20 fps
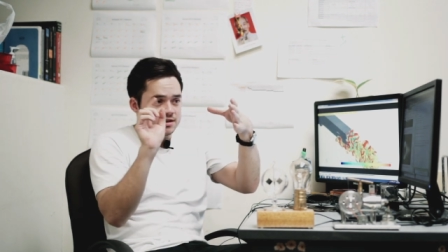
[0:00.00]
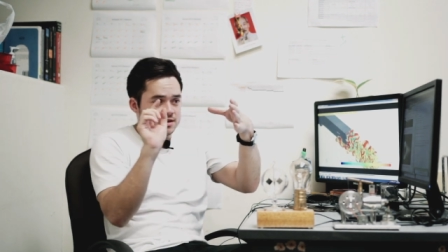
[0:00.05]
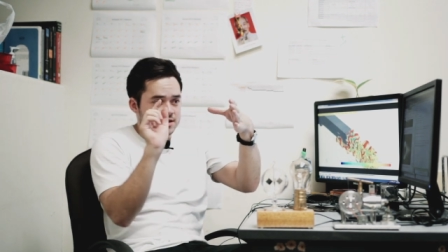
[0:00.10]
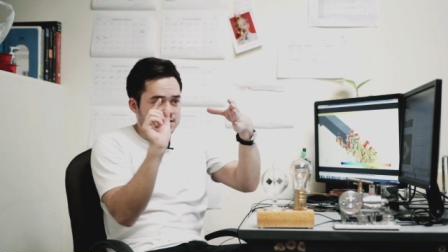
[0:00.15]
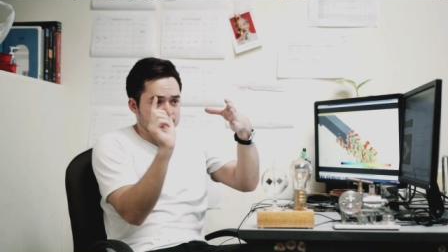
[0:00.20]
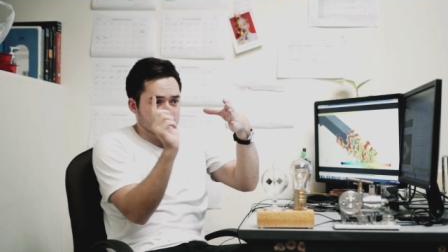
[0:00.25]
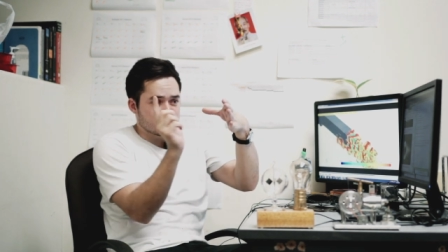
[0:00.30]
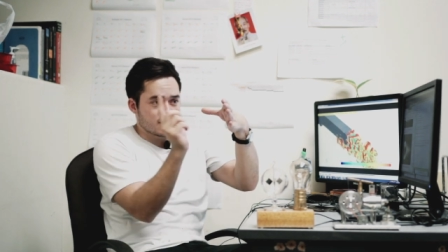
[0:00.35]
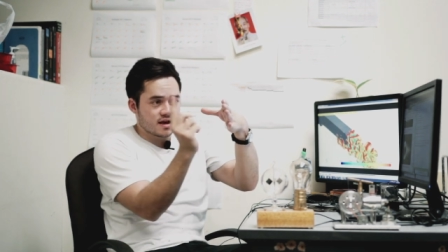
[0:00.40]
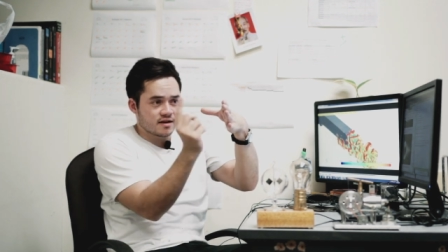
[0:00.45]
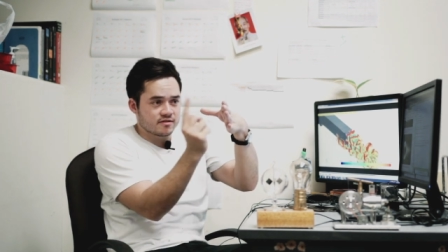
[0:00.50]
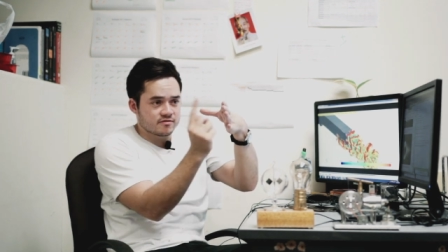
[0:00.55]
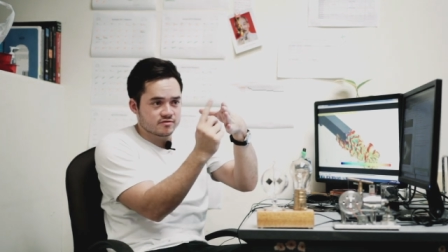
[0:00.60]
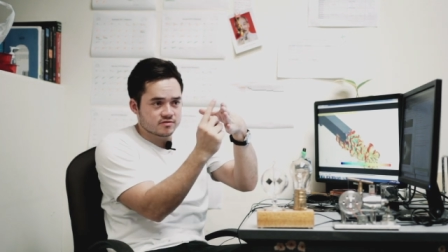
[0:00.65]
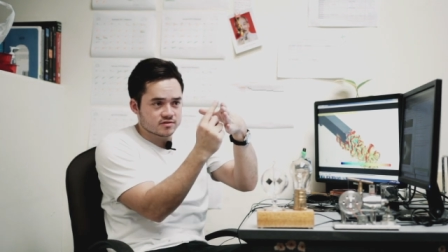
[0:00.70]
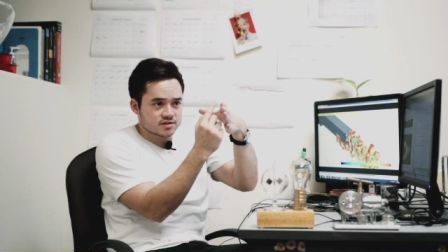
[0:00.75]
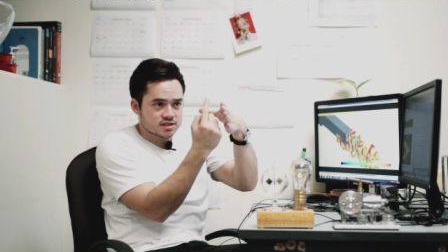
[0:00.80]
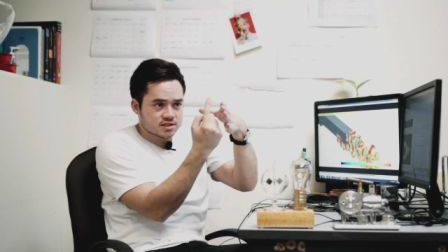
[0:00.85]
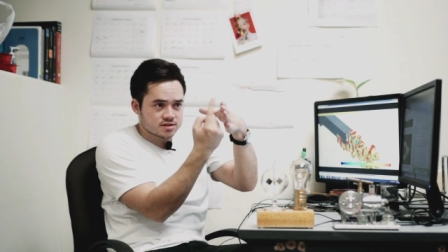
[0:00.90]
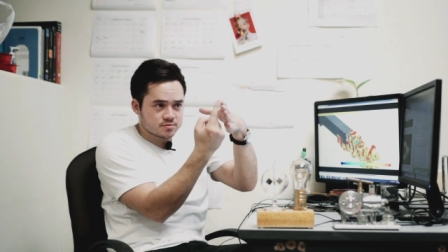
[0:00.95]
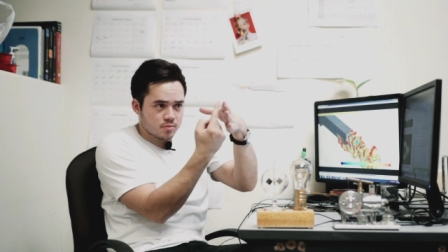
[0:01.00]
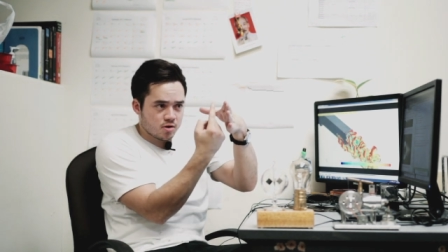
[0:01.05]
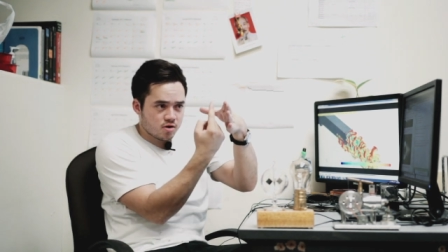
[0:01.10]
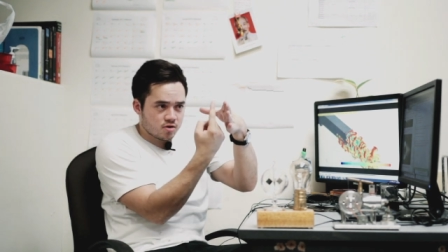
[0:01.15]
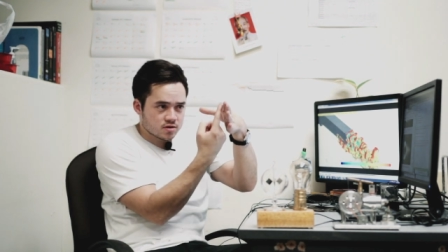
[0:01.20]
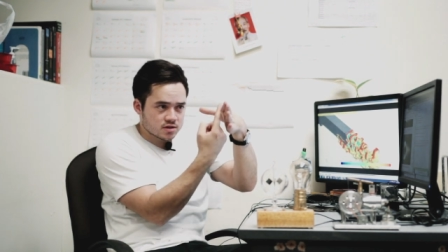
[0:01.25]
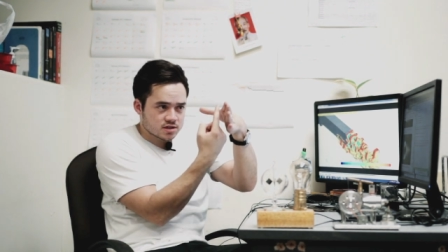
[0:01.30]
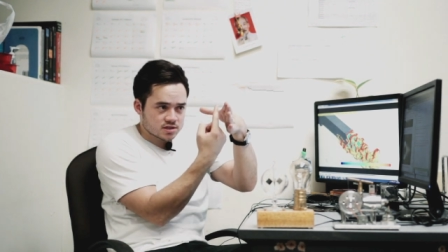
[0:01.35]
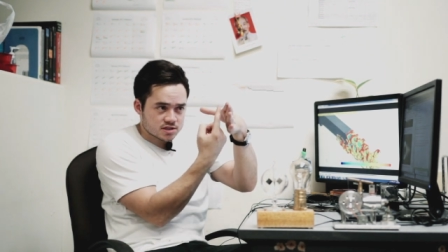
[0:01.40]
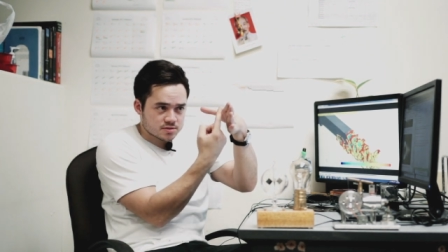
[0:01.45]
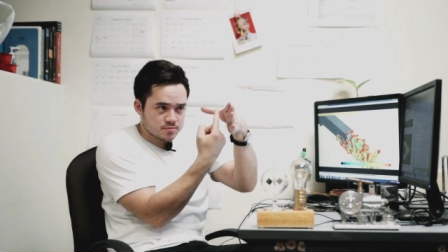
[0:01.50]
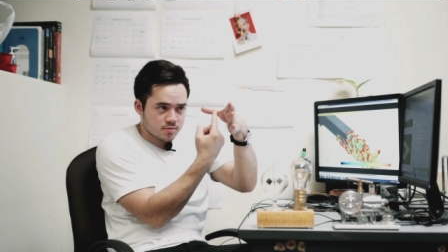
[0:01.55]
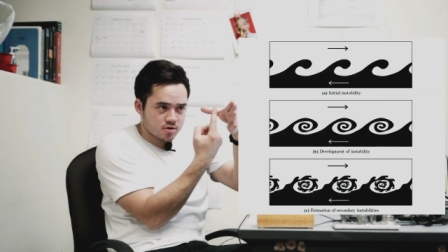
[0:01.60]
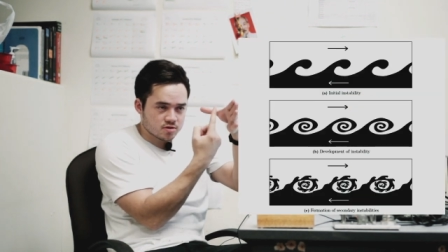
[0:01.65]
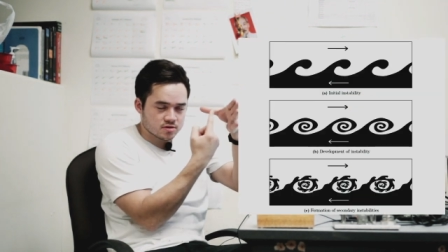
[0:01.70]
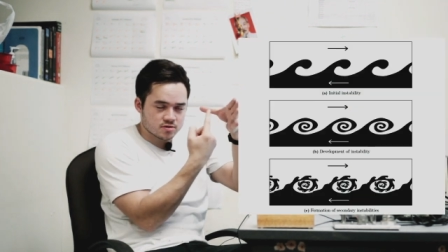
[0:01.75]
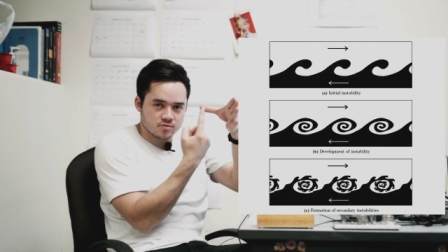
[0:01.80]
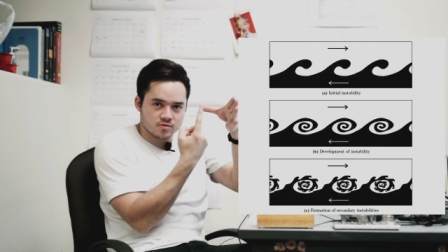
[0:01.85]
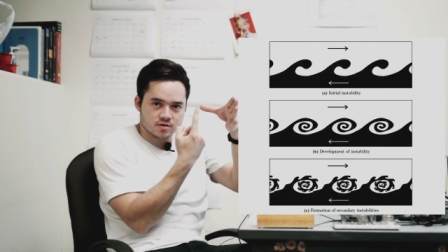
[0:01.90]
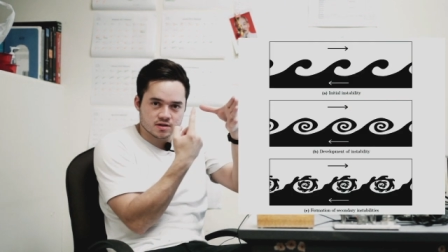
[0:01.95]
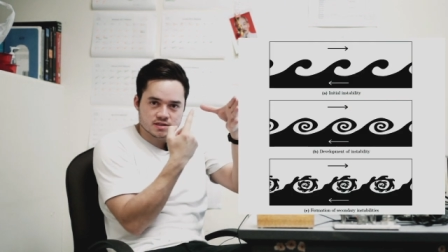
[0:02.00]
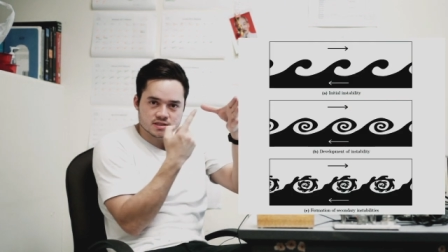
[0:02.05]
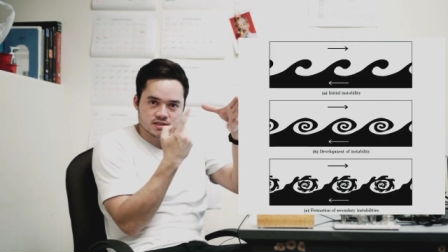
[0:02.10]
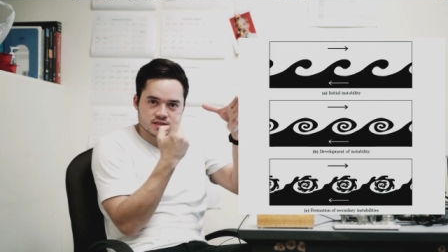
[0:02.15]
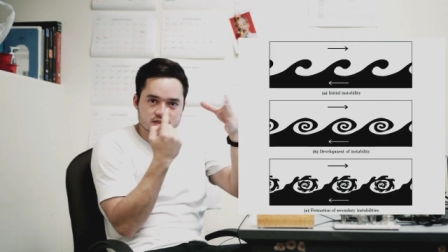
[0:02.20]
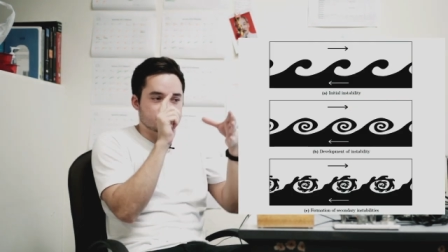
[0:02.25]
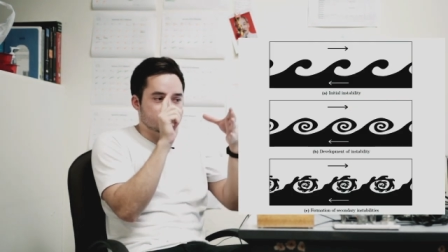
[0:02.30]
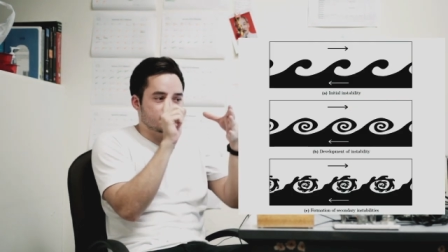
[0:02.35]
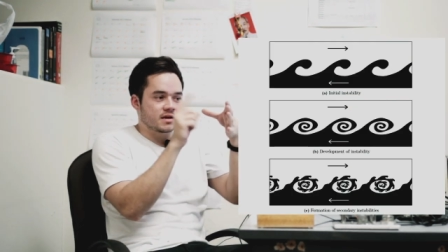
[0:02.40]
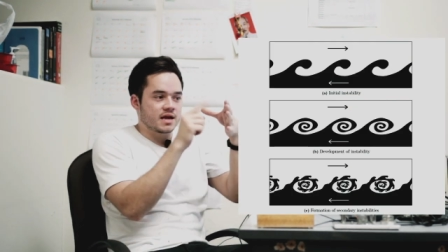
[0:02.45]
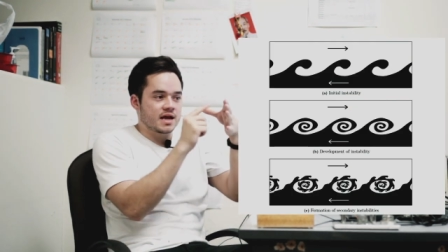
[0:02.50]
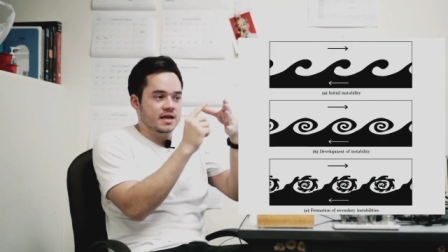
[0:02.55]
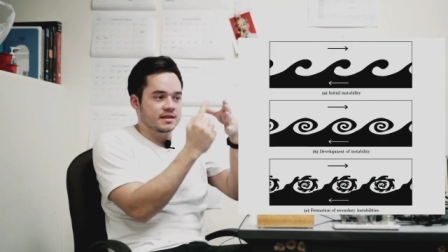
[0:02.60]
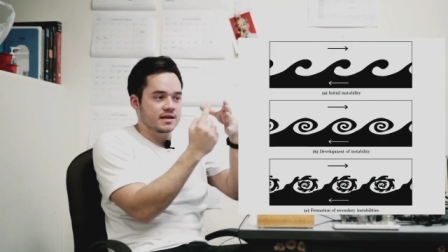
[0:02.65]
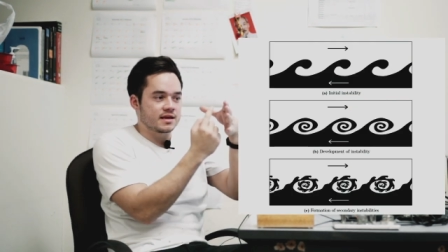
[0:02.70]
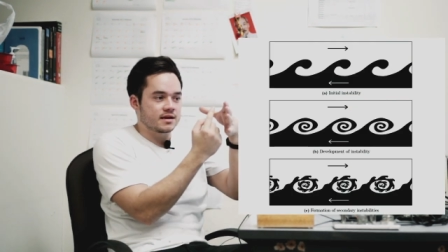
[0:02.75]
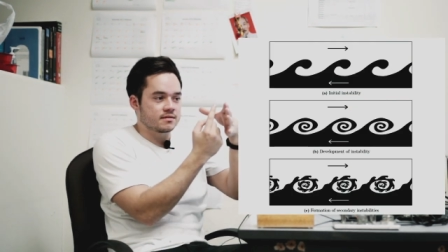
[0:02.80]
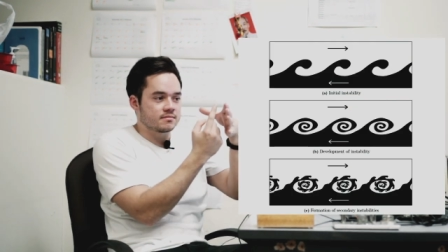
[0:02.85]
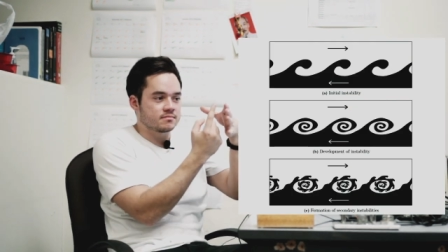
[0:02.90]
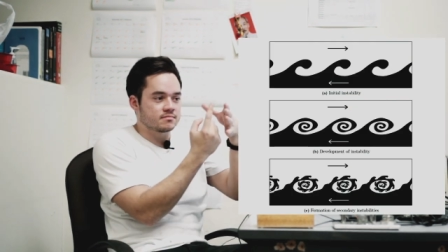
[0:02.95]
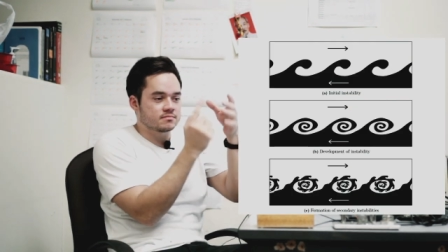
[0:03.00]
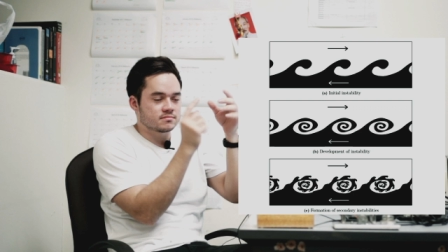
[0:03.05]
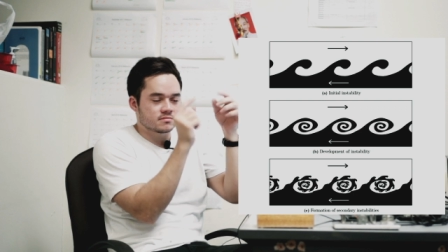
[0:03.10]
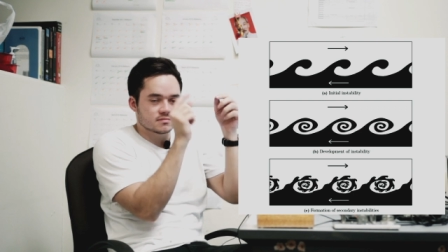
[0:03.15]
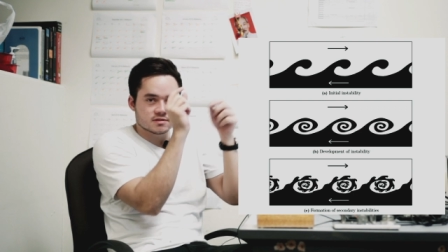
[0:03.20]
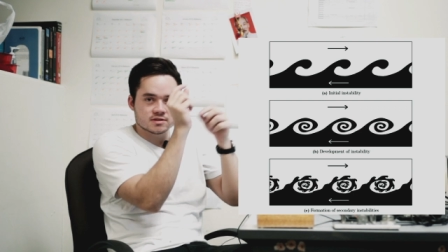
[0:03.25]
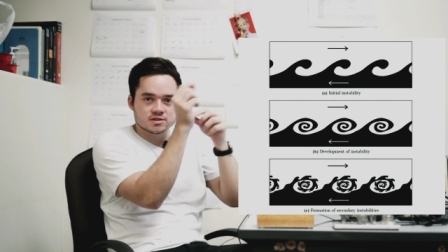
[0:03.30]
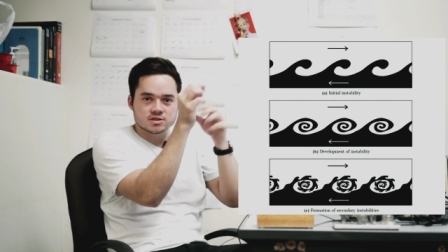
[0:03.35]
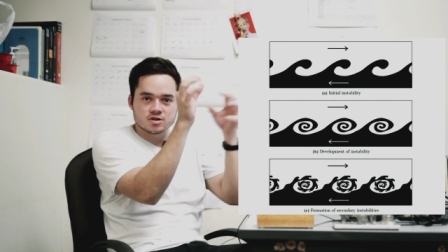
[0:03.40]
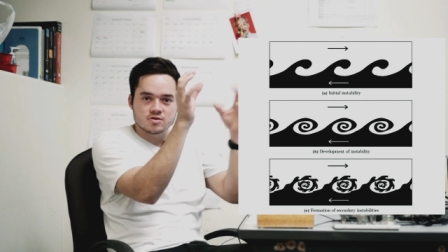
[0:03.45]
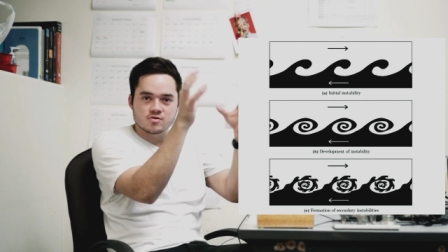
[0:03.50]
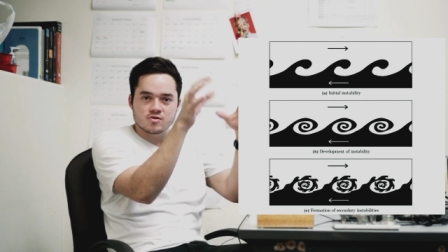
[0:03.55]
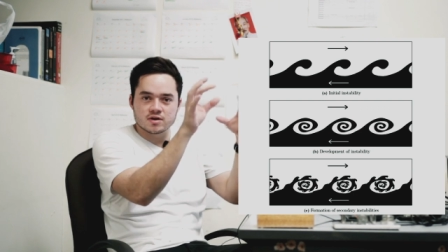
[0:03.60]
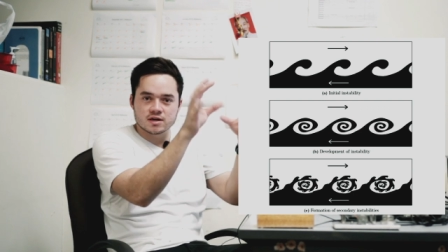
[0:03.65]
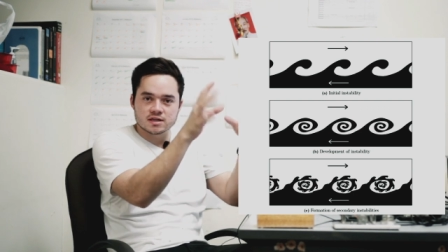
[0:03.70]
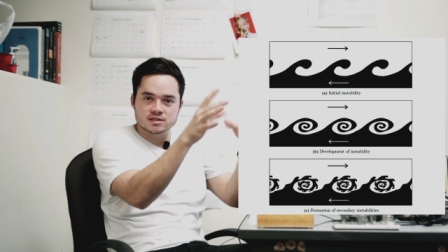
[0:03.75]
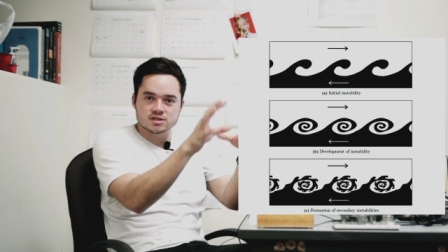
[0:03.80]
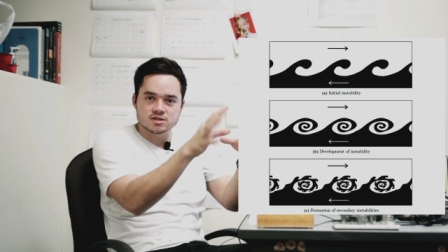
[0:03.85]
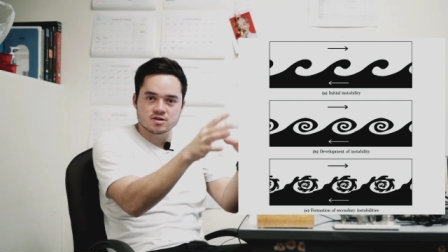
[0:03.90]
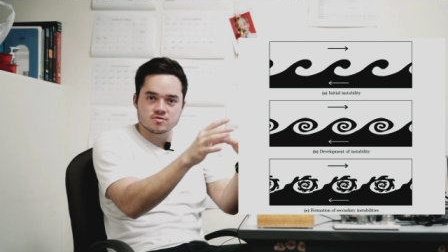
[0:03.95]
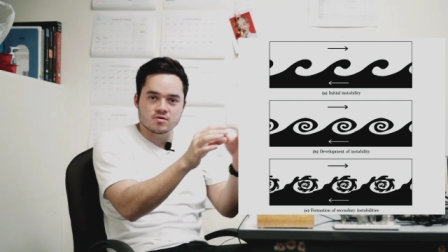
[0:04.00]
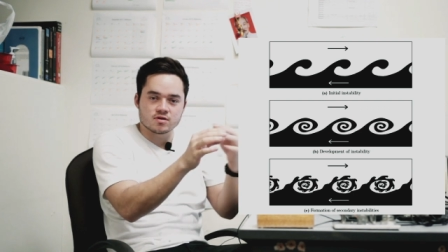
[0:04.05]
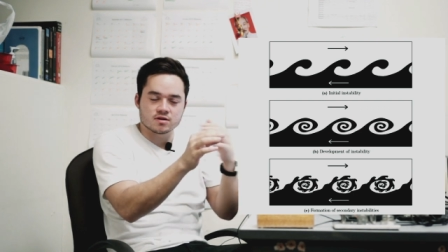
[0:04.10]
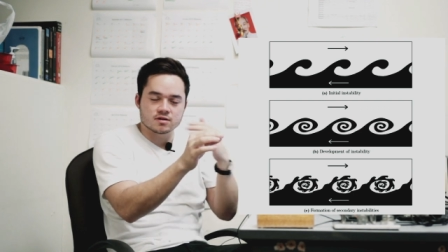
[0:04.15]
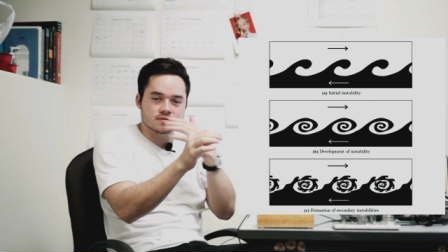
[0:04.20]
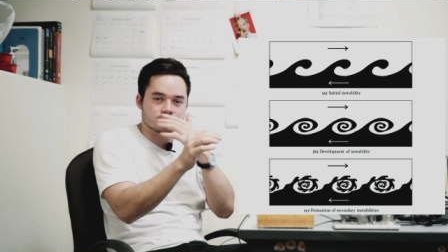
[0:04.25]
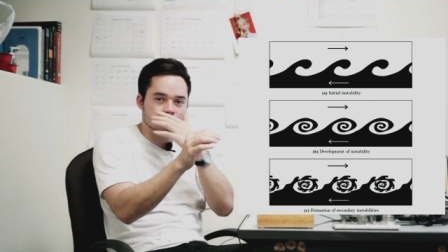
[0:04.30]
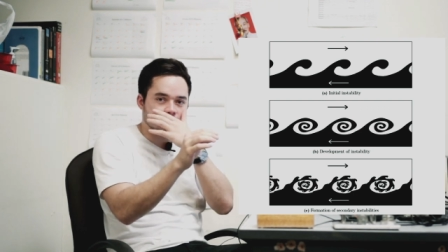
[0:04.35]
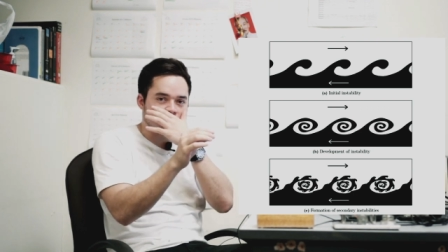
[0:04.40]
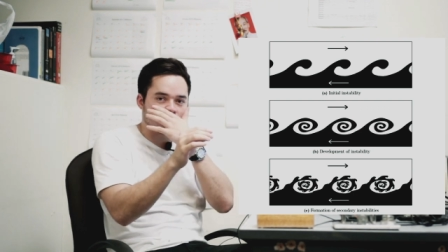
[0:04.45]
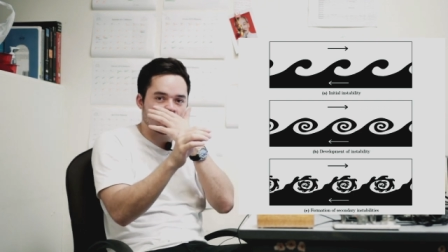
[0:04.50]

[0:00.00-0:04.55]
you would have smaller, smaller ones, and then so on and so on.